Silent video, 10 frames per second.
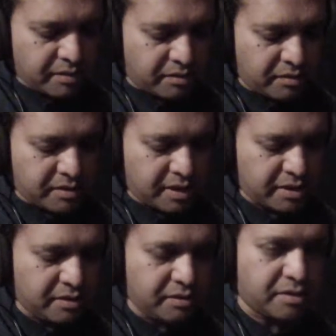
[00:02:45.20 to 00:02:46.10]
So those
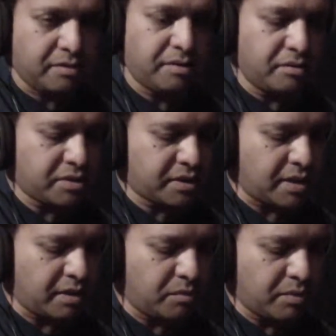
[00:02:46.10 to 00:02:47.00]
next two, so notes
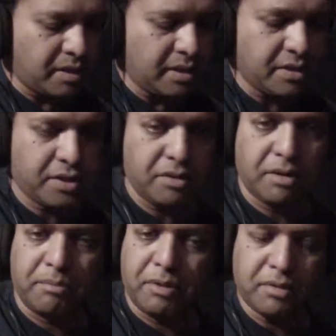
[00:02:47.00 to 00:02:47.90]
1 and 2
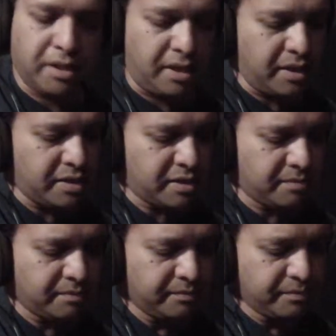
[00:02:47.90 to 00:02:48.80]
are both E's,
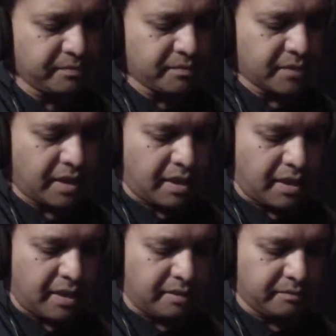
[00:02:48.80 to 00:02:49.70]

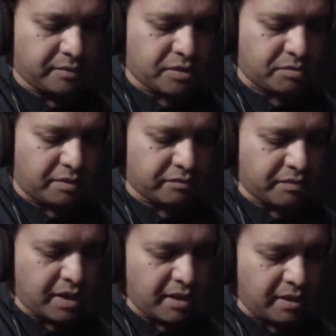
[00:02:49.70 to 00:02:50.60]
12th
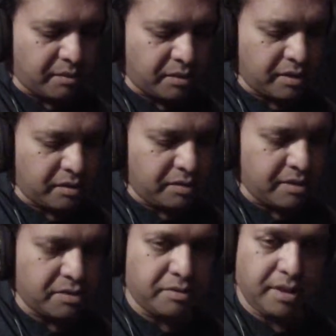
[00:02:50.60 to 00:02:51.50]
fret, and then we're going to go
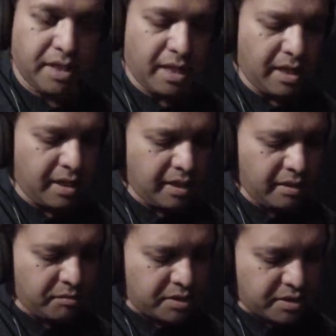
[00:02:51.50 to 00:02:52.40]
down to the
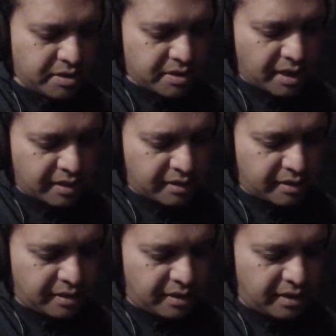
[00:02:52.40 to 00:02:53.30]
A, which is at
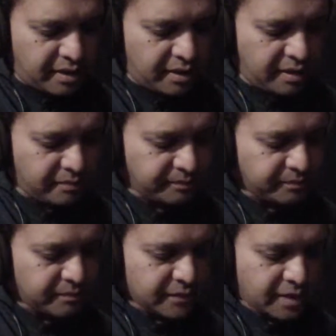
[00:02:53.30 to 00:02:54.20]
the
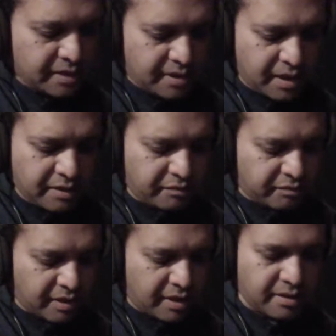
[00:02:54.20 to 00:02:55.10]
10th
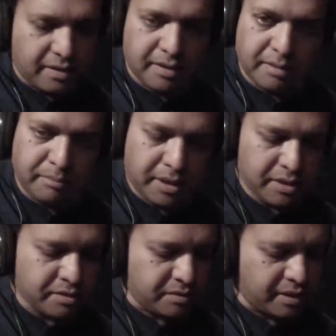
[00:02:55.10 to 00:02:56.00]
fret on the B
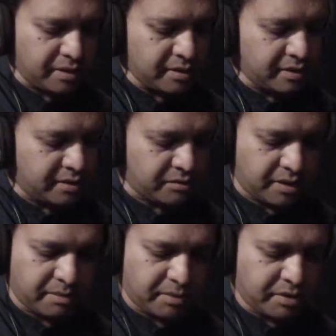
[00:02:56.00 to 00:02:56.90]
string, string
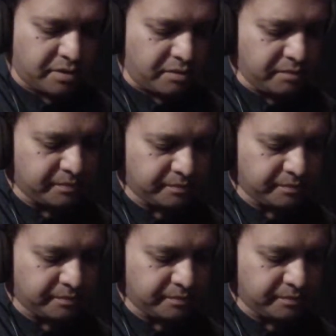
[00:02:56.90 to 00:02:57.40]
number 2.